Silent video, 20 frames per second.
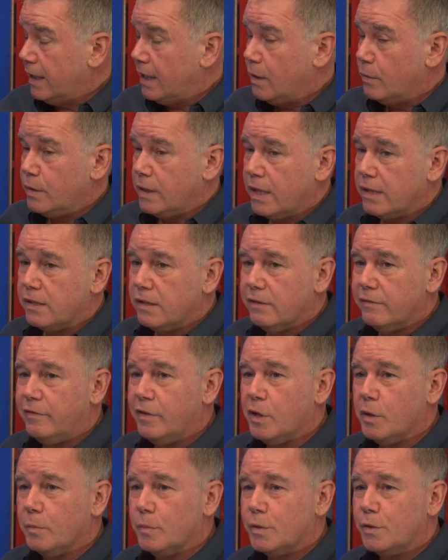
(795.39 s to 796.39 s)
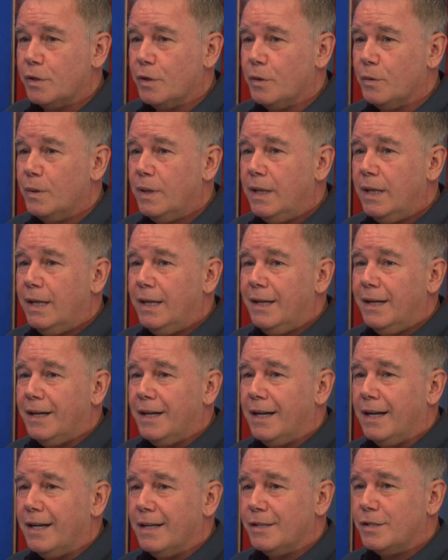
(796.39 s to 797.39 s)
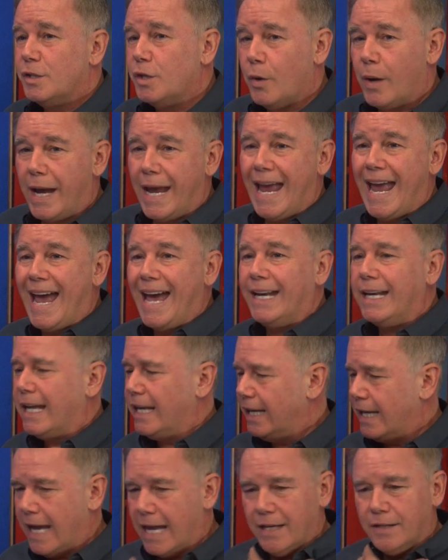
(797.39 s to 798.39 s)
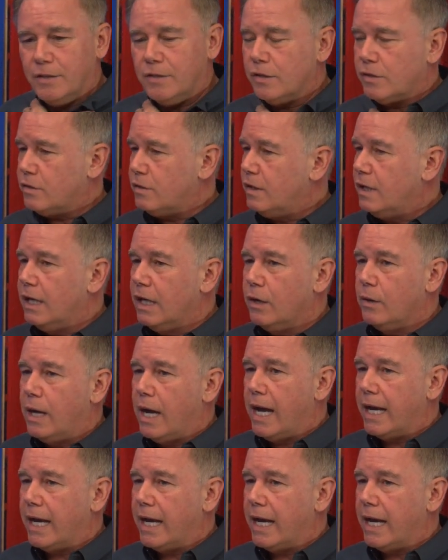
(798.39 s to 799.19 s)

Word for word: Leo does in the film. So, uh, so I had, and and just, you know,